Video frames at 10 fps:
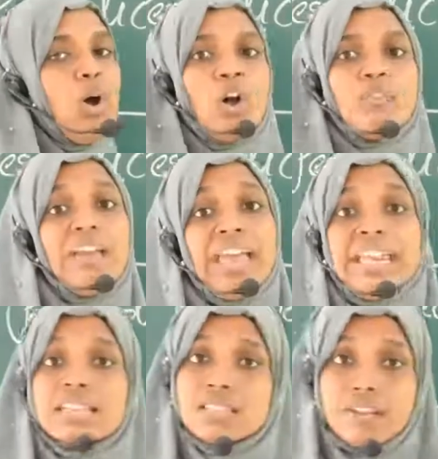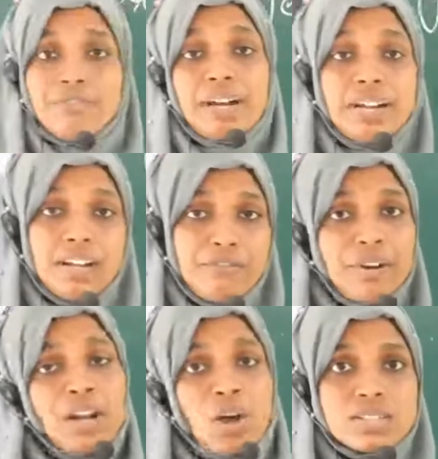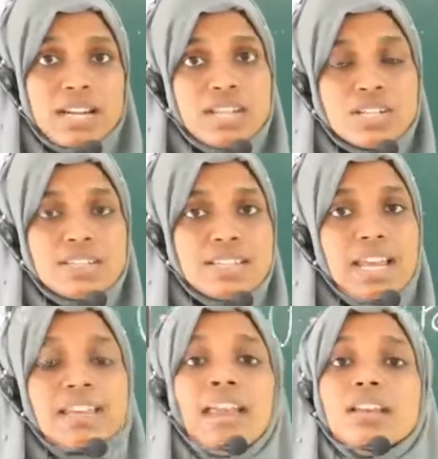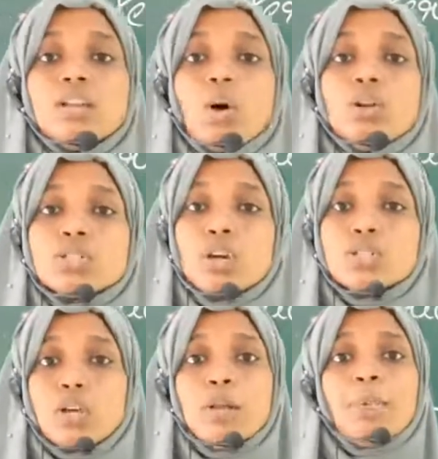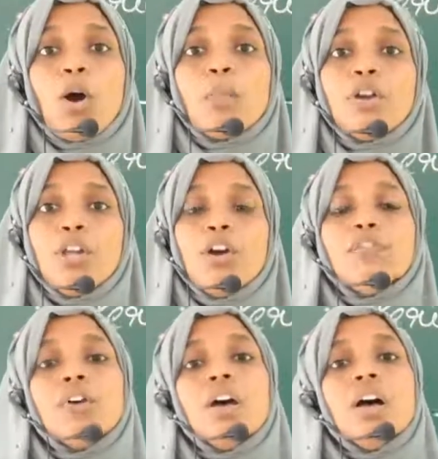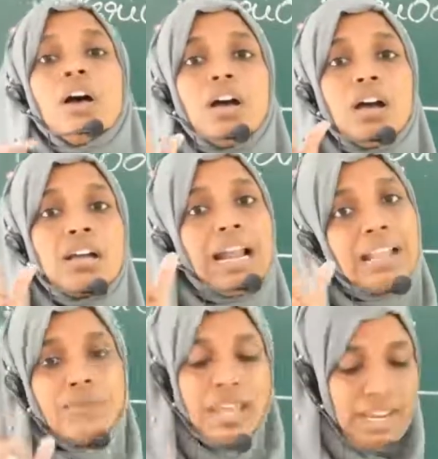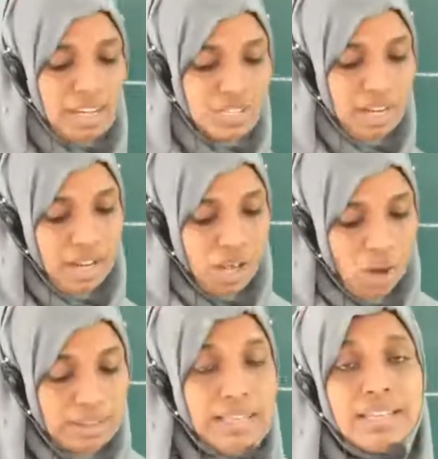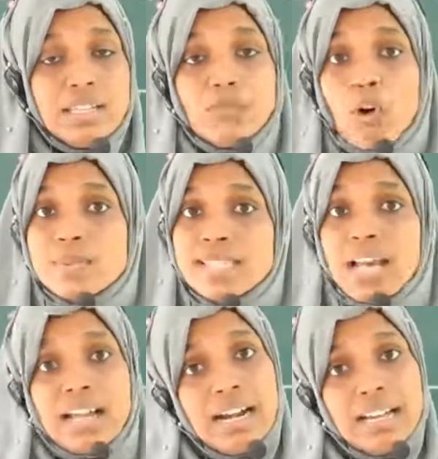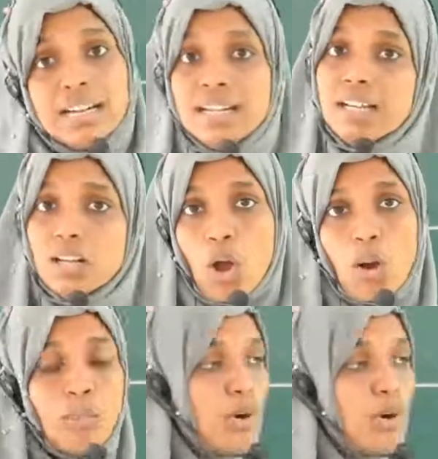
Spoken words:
various different oxidation state, and it also show the property of color variation, or it forms the colored compound.